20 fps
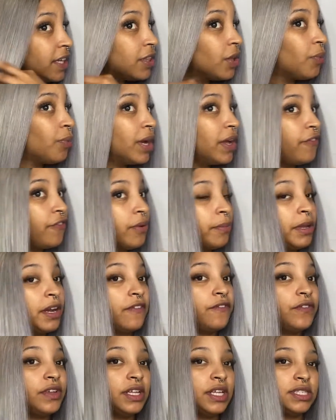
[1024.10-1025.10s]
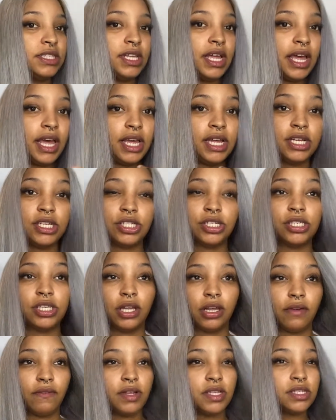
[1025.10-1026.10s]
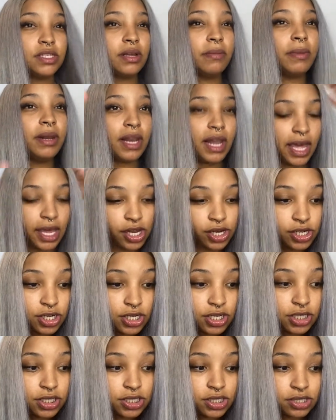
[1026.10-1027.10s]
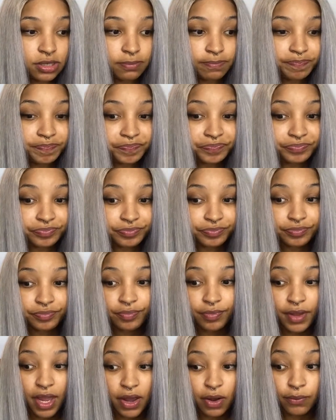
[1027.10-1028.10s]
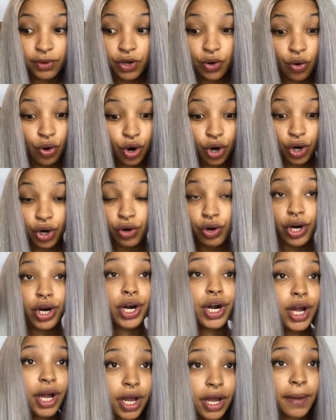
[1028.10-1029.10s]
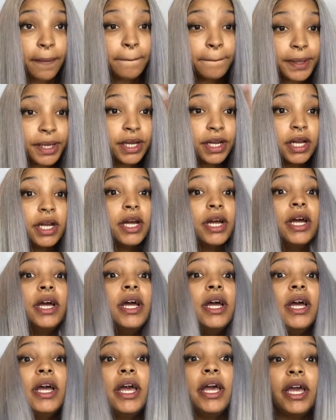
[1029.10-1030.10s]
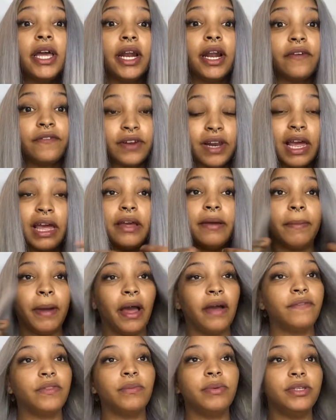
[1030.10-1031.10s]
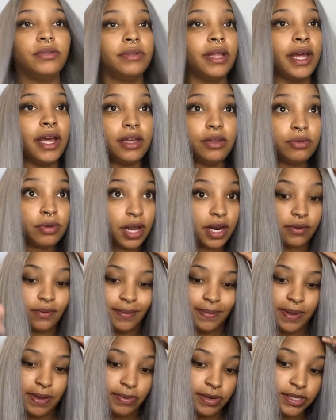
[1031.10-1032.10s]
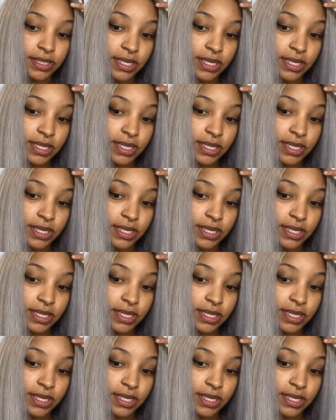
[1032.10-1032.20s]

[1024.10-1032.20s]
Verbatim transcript: the way for me to fix that is to give it some layers and we're gonna curl her up. And I feel like after we do that, you're not even gonna be able to